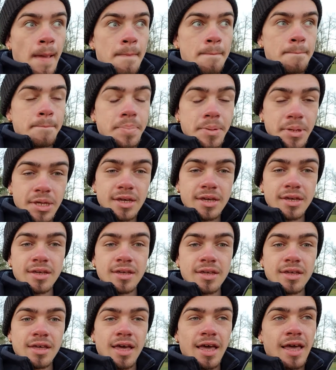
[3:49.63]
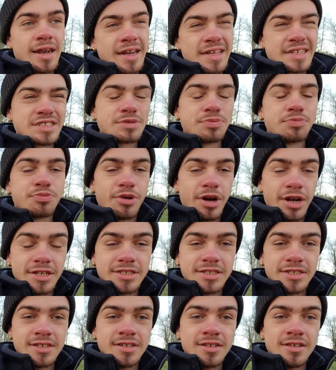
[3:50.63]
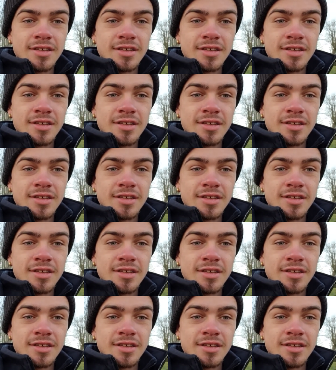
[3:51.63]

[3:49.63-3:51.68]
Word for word: being and expressing,